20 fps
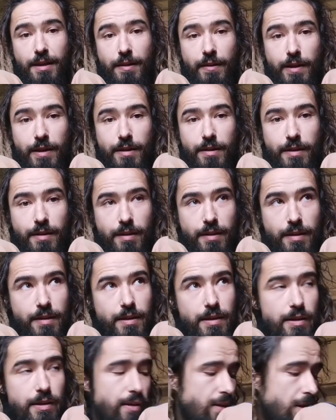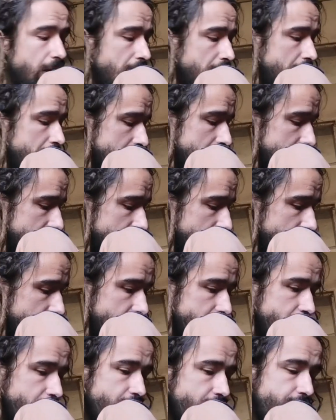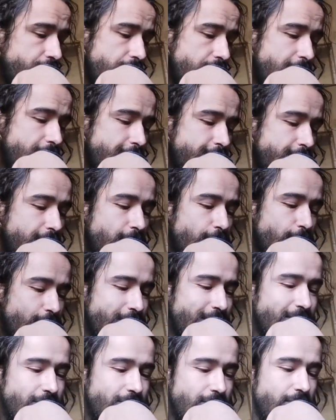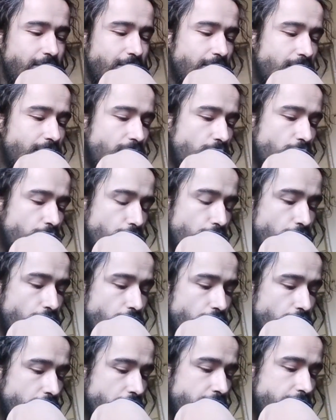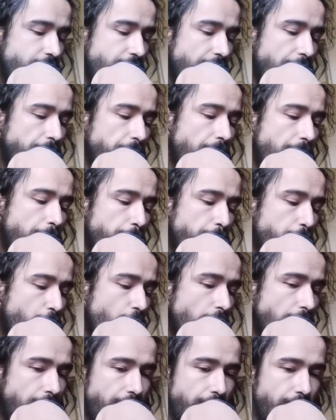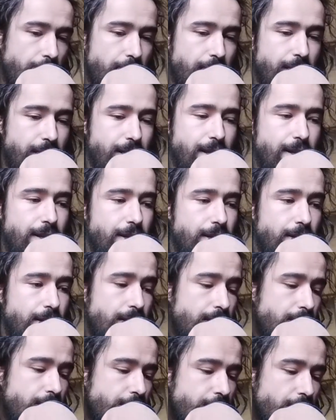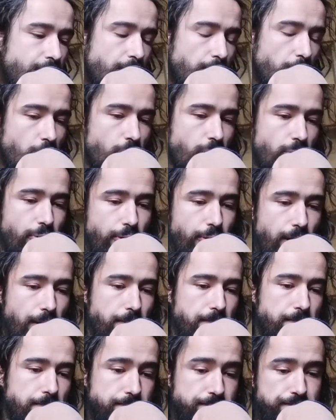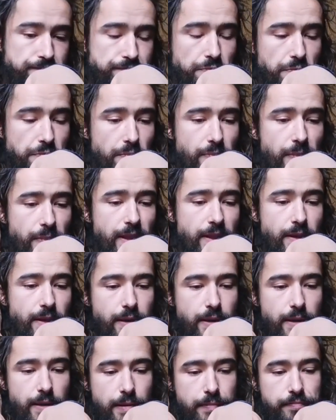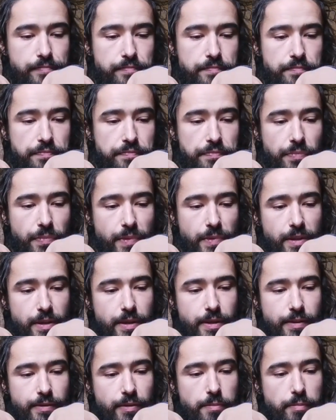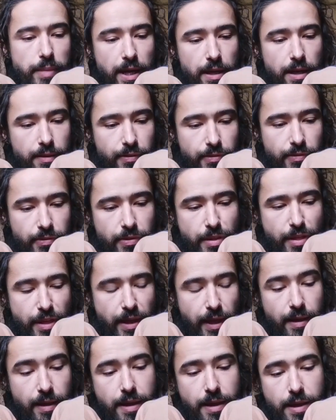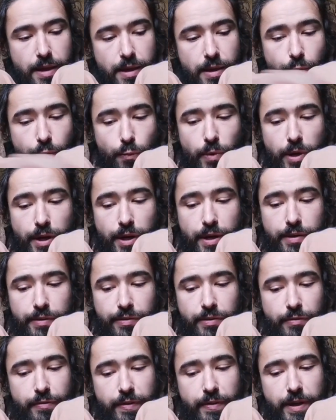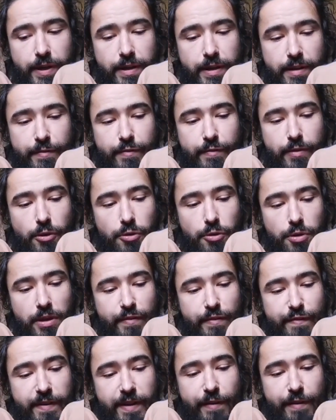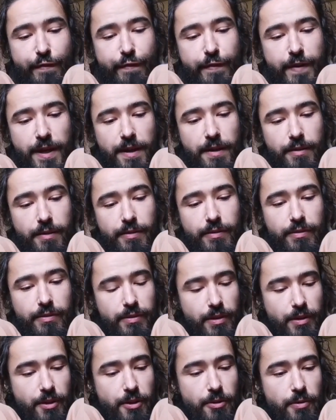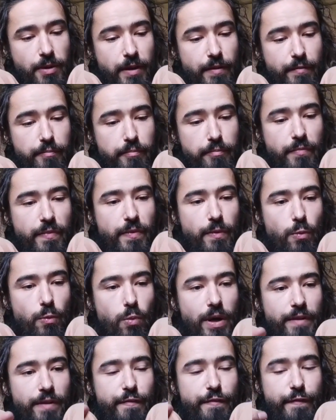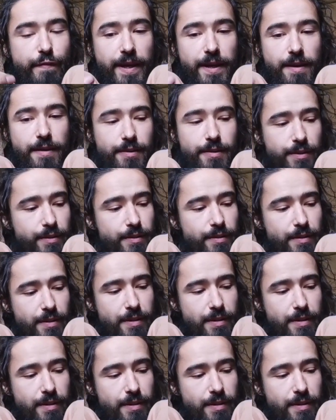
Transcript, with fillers: uh, degrees to that membrane that I'm growing. Um, it's a balanced thing. Whereas if I have only five fingers, you know, I'm one finger is taken out